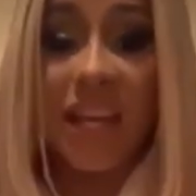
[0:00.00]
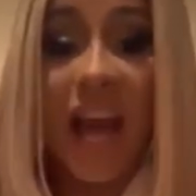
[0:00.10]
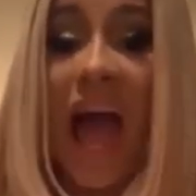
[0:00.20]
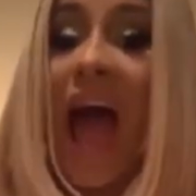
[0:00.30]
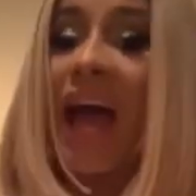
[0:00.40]
nigga,
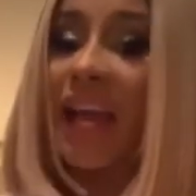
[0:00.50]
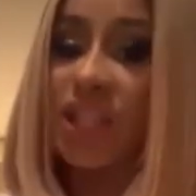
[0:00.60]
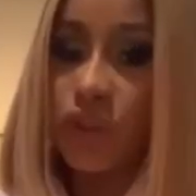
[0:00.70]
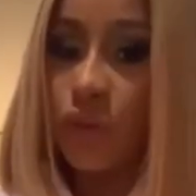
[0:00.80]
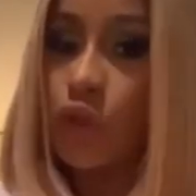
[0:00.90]
I had
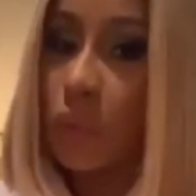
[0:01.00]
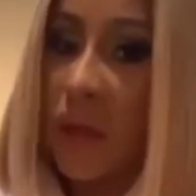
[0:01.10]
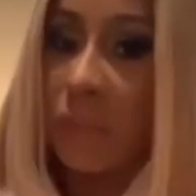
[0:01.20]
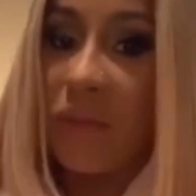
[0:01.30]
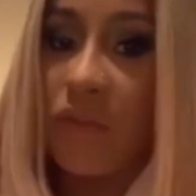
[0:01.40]
interviews with
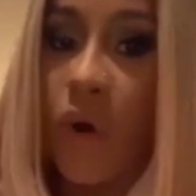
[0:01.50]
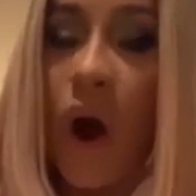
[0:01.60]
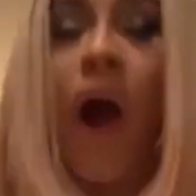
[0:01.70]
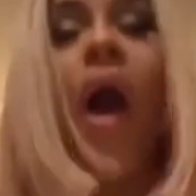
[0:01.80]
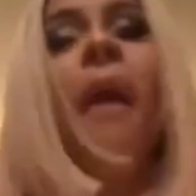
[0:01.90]
him before,